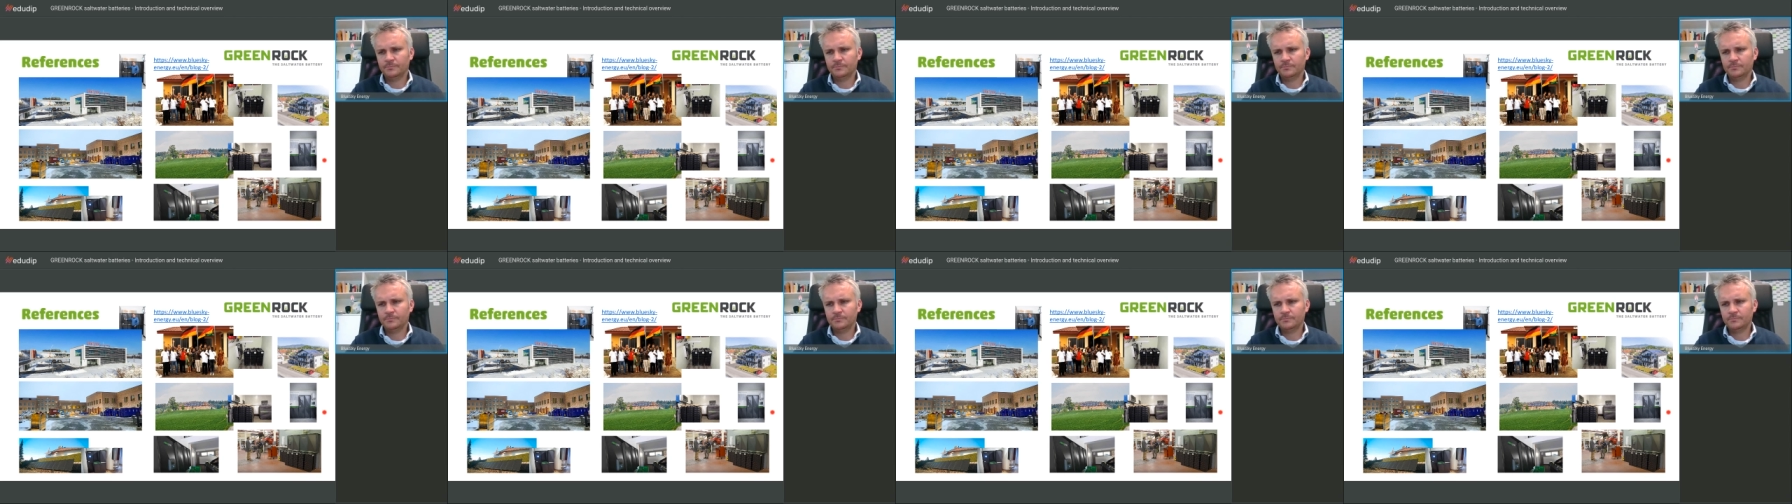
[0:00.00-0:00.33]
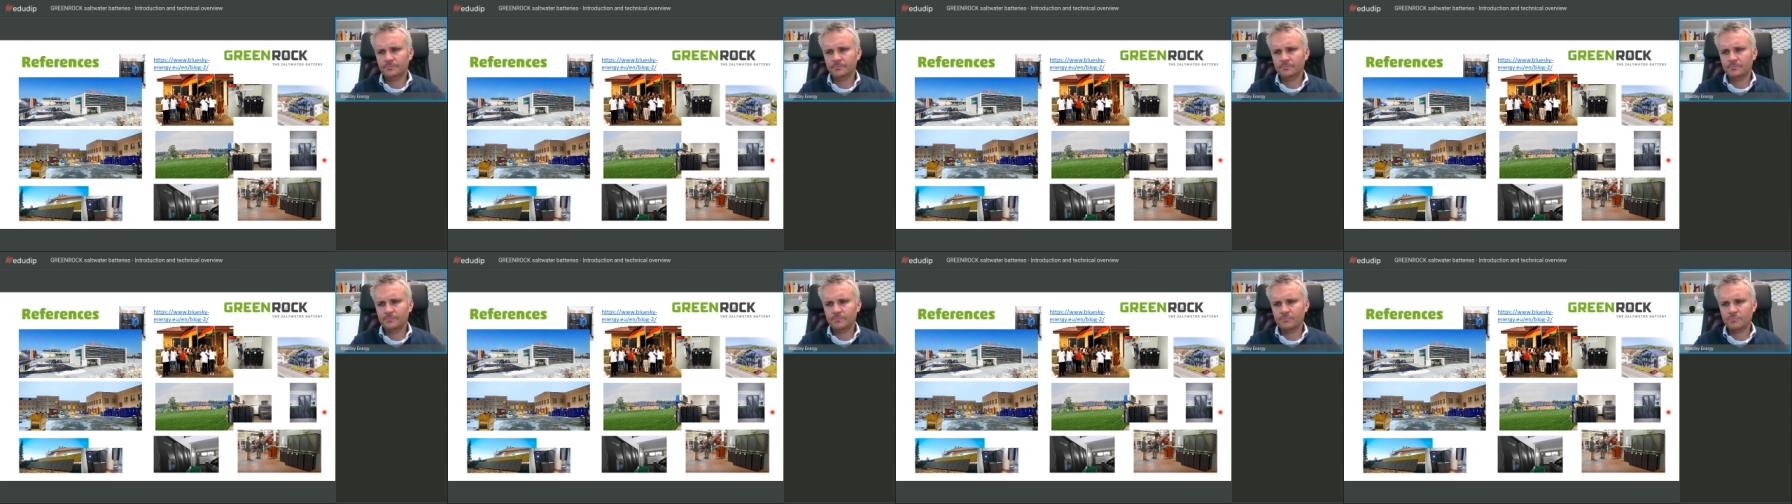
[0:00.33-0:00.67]
How do
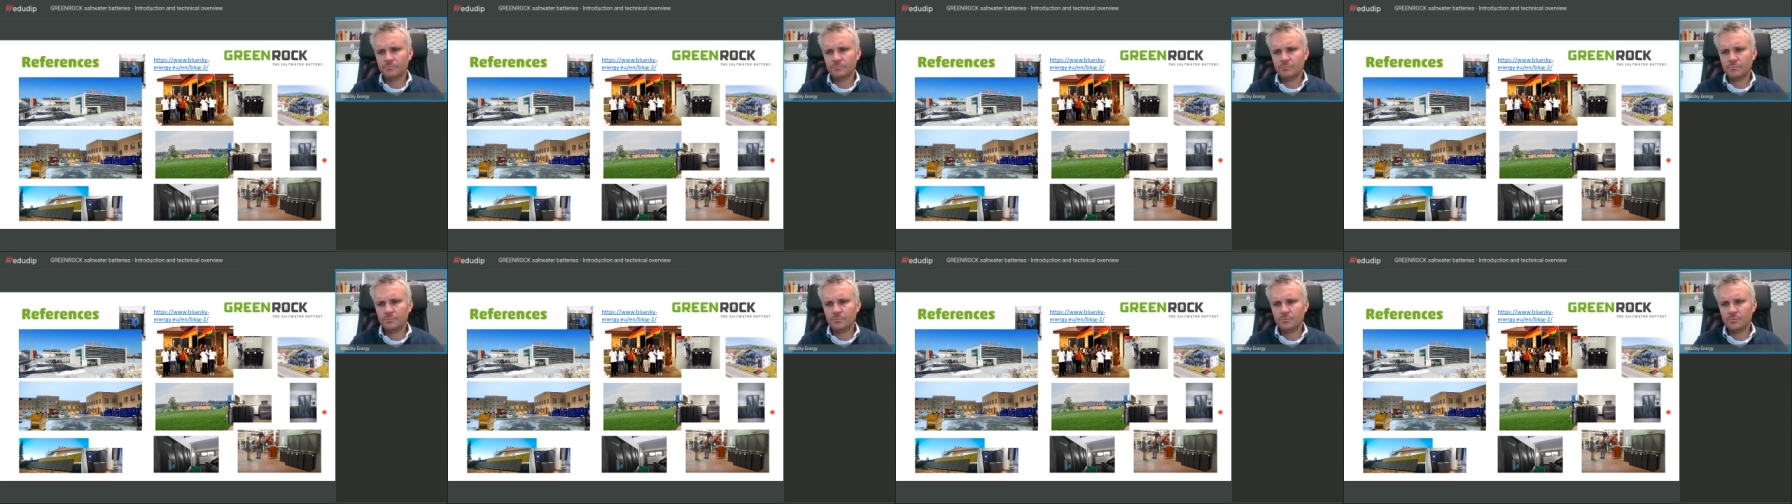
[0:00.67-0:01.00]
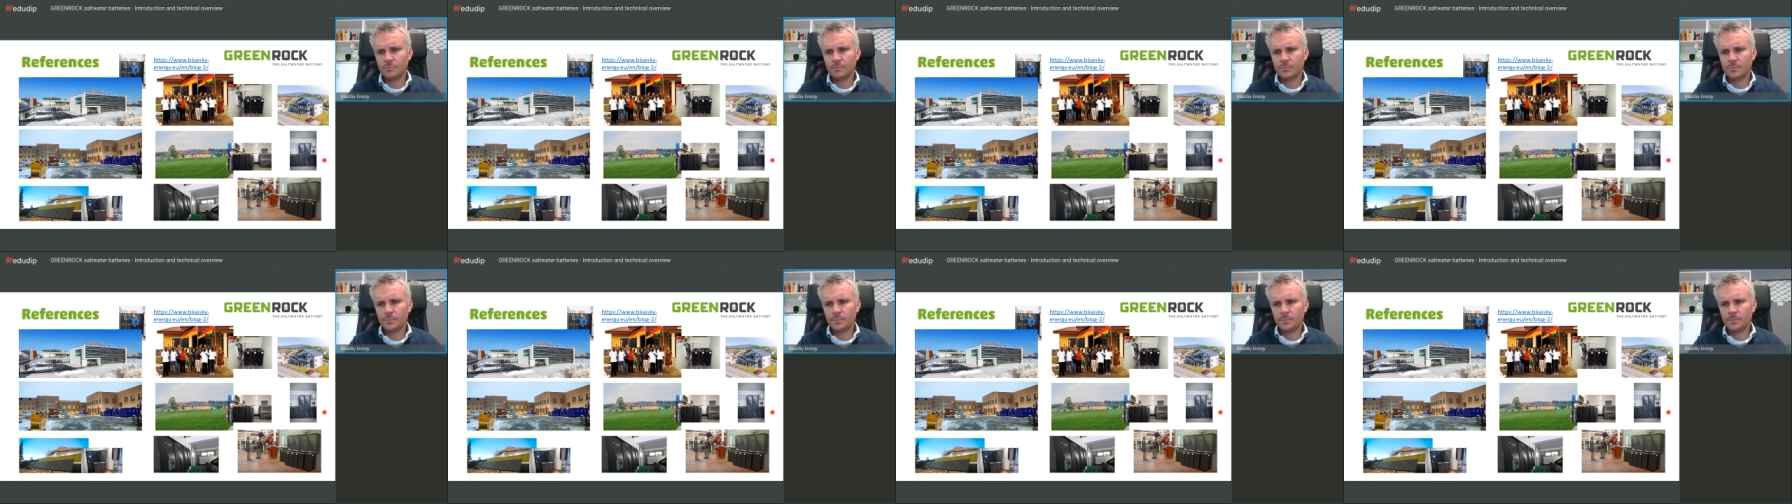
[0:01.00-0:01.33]
you get in
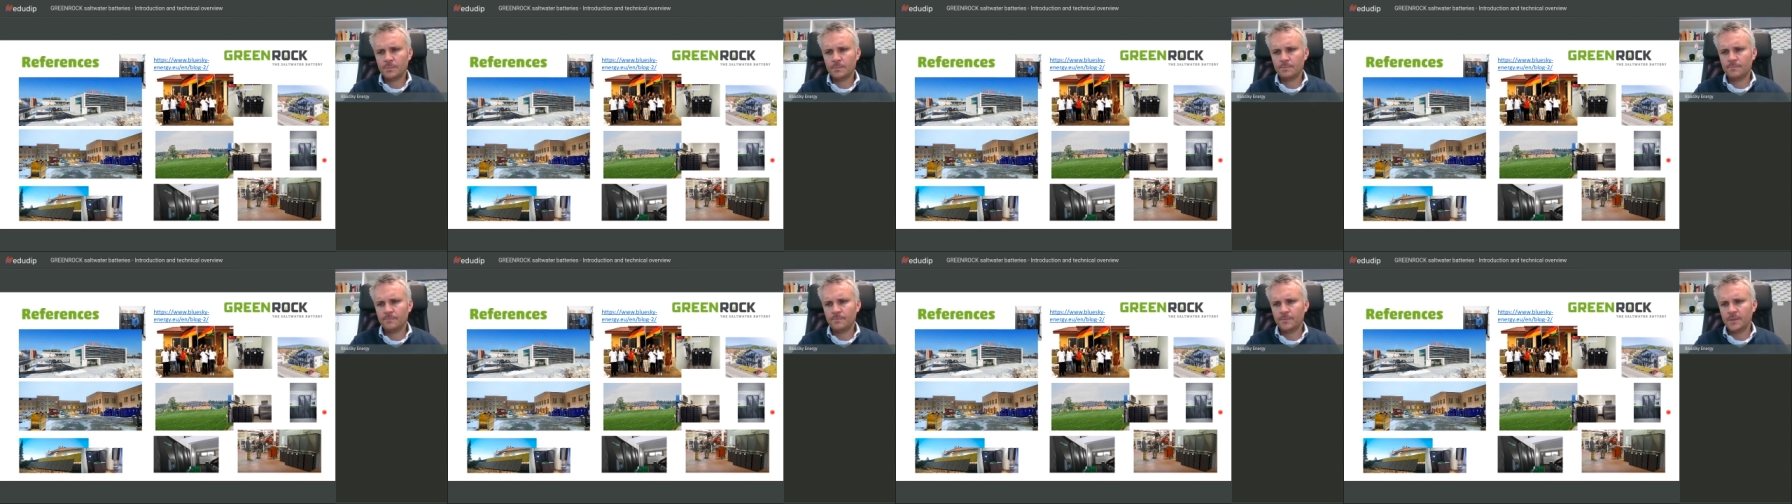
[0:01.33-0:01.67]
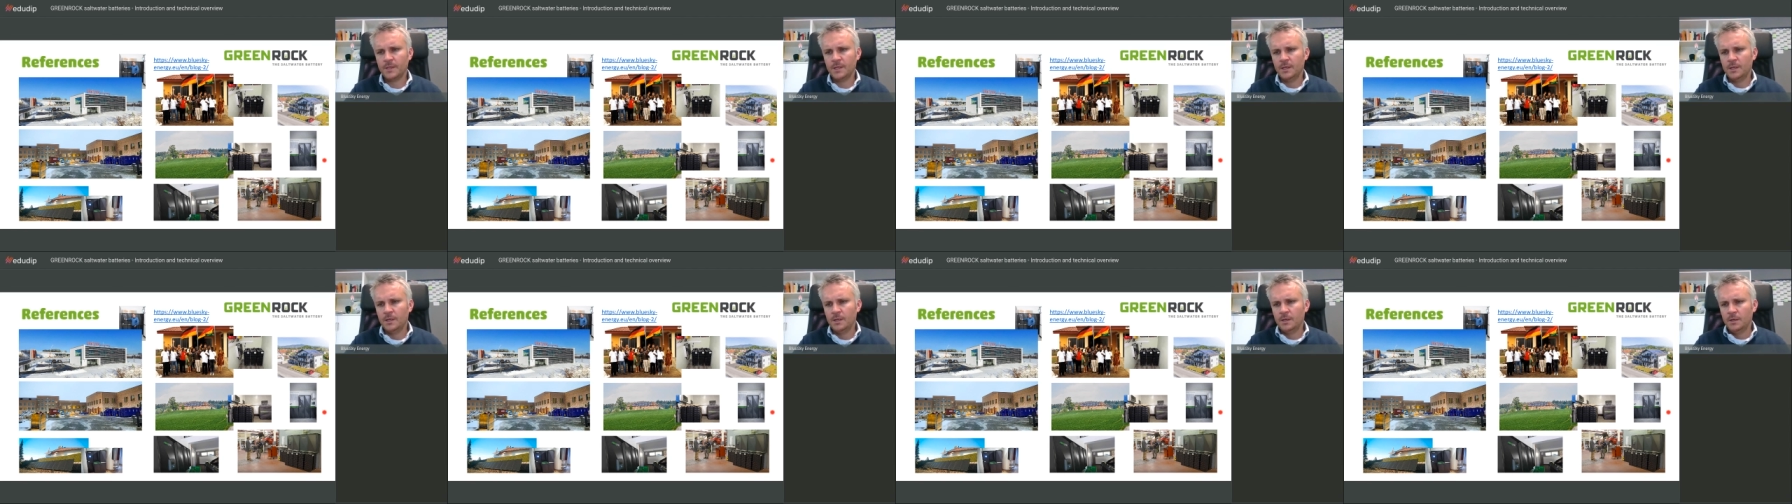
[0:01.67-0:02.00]
touch?
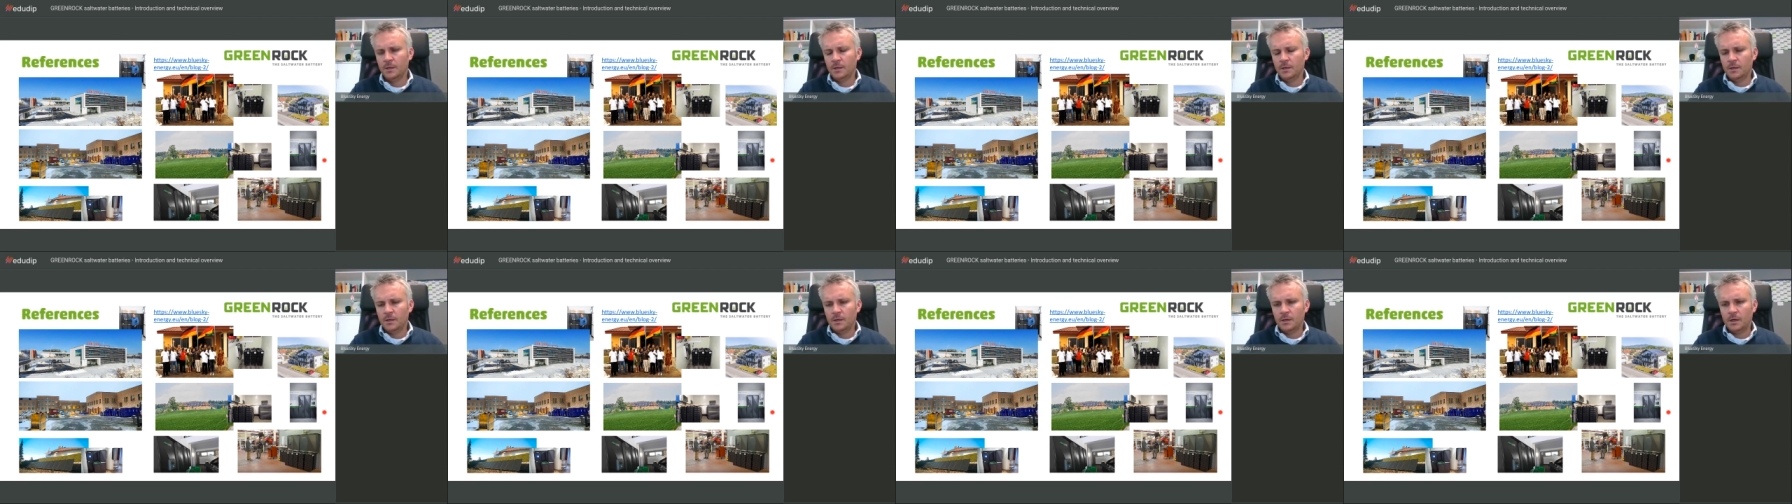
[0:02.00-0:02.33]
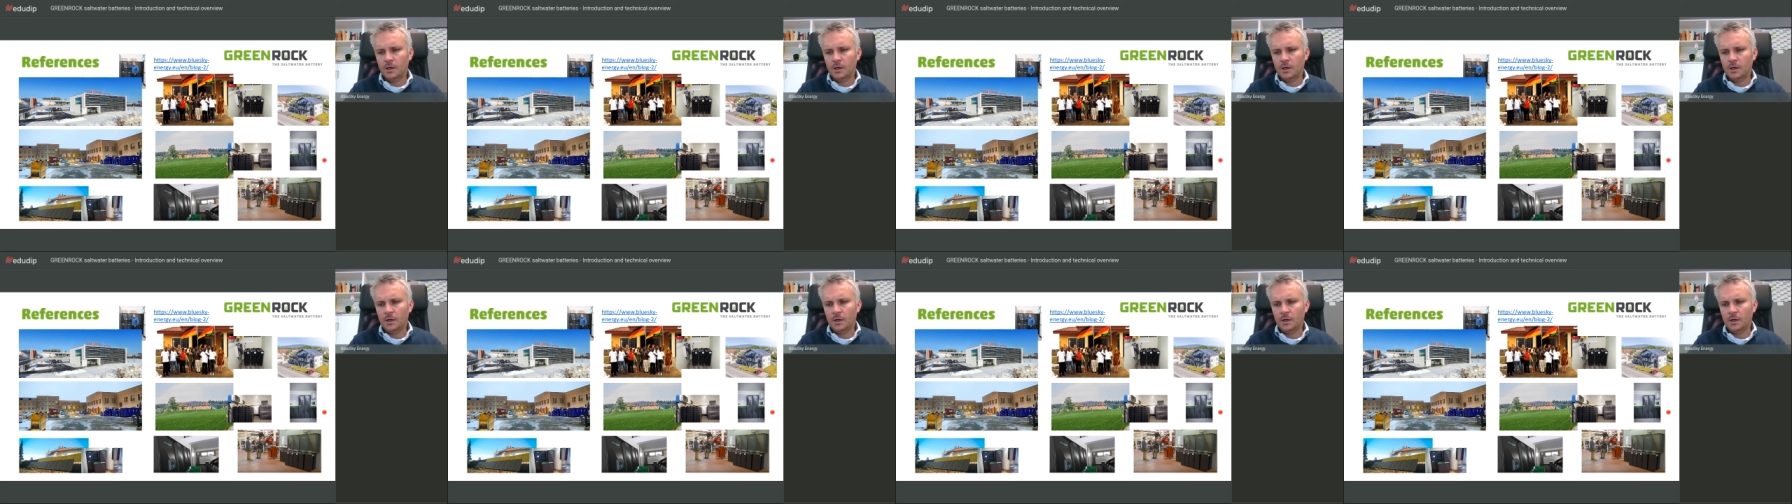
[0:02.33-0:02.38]
We